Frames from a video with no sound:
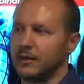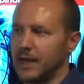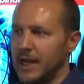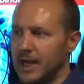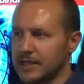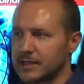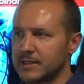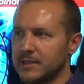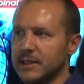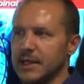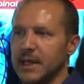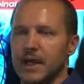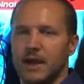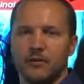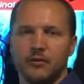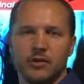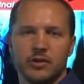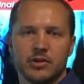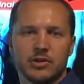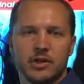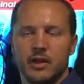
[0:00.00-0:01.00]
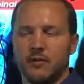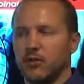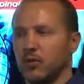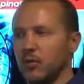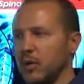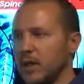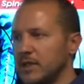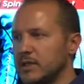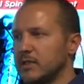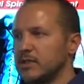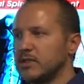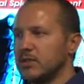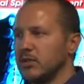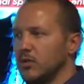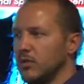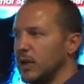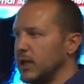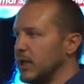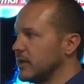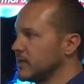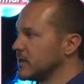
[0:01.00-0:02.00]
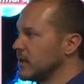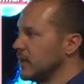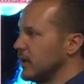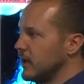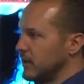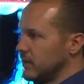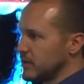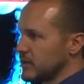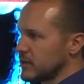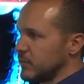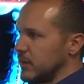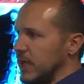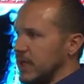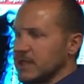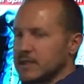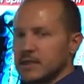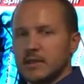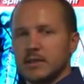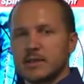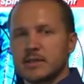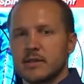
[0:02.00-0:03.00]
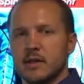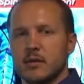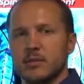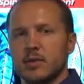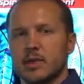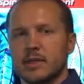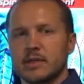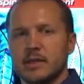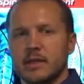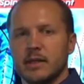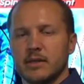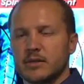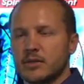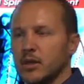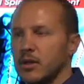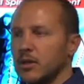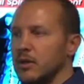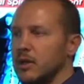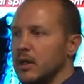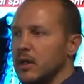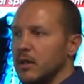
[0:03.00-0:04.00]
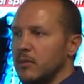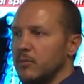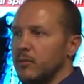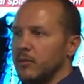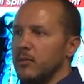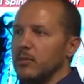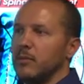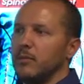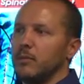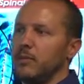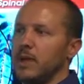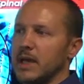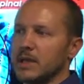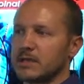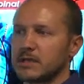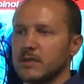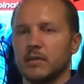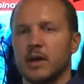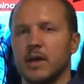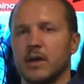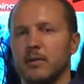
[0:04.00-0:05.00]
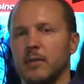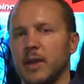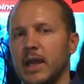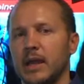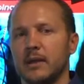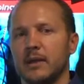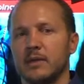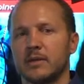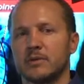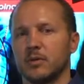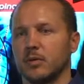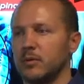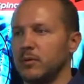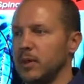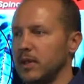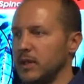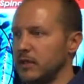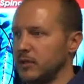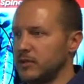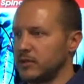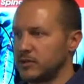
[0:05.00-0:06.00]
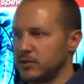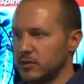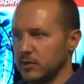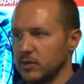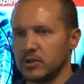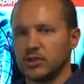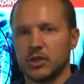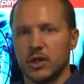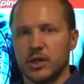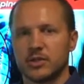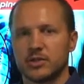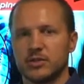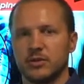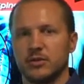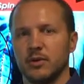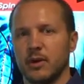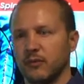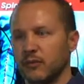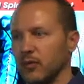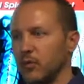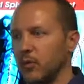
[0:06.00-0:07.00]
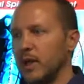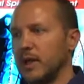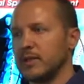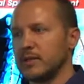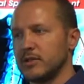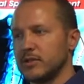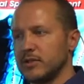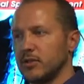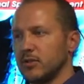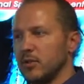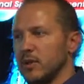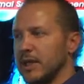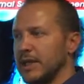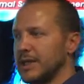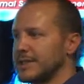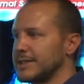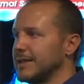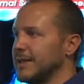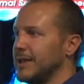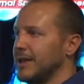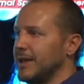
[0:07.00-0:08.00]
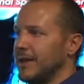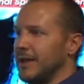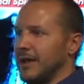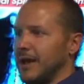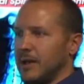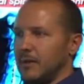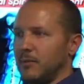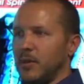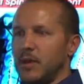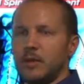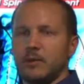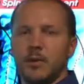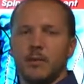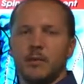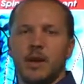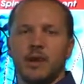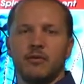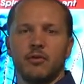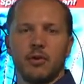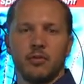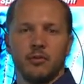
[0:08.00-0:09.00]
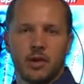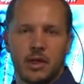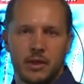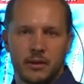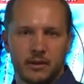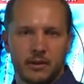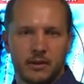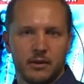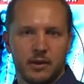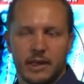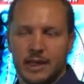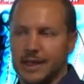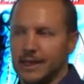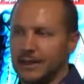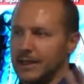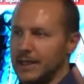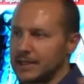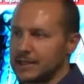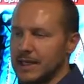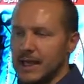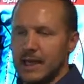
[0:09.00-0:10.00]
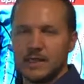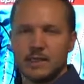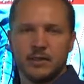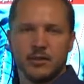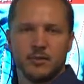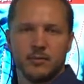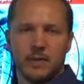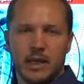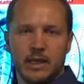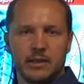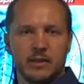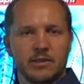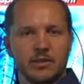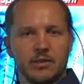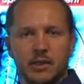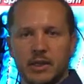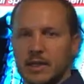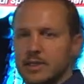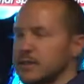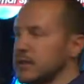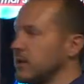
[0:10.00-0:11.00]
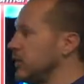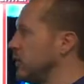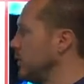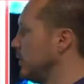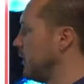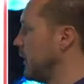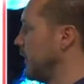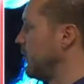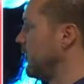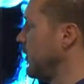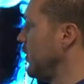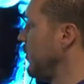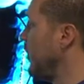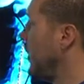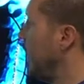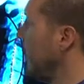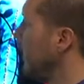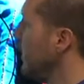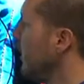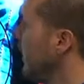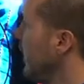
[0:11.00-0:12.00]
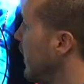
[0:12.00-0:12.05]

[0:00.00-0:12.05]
That's the average. Every week to 2 weeks, the spine's going to subluxate. So best amount of maintenance would be to adjust you every week to 2 weeks, at a minimum every month. Again, that's ideal maintenance. You guys can do whatever you want.